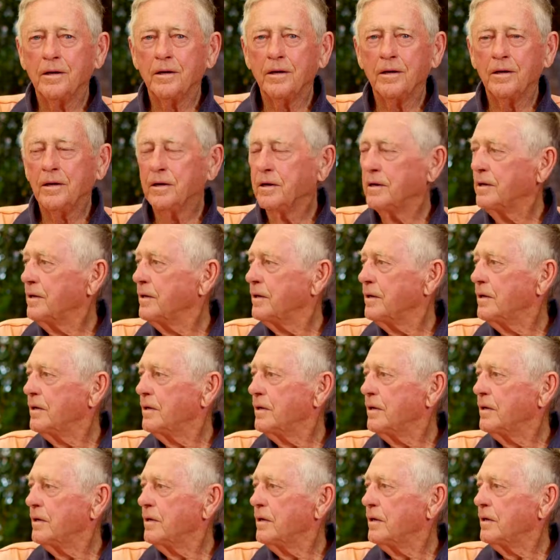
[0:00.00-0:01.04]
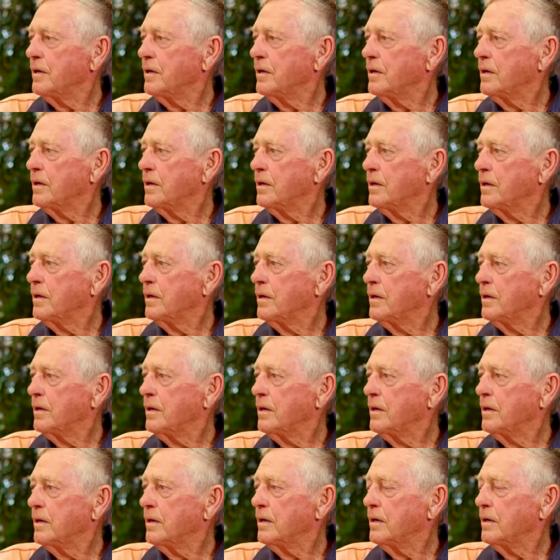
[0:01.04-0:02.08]

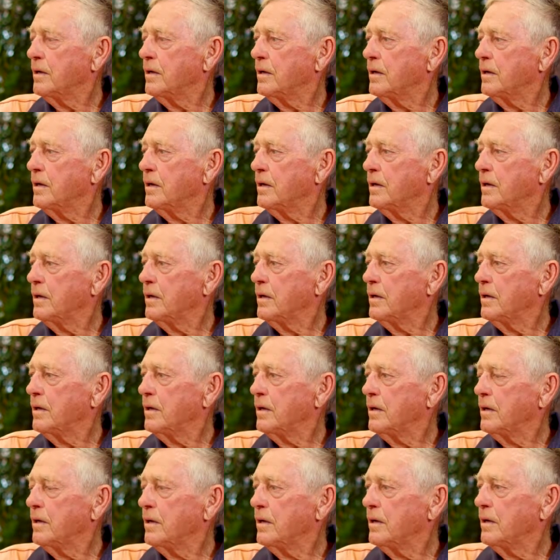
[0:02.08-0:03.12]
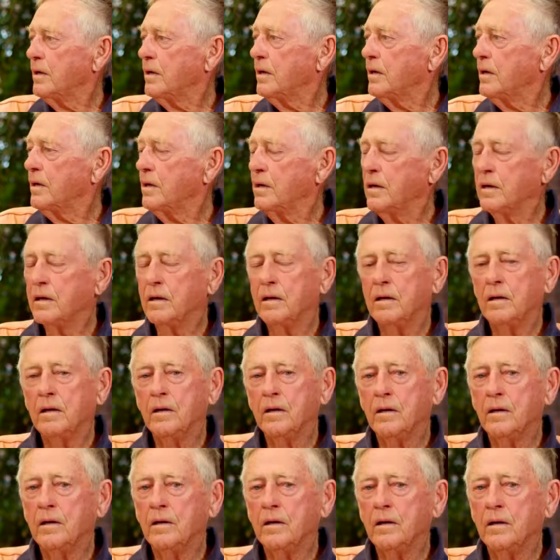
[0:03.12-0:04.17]

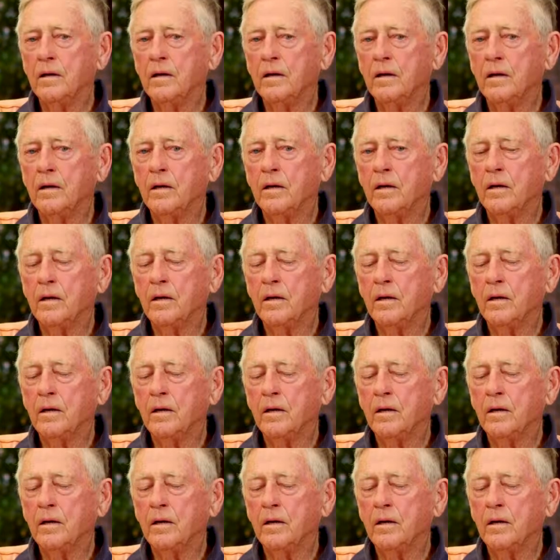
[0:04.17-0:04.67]
No words are spoken by the person on screen.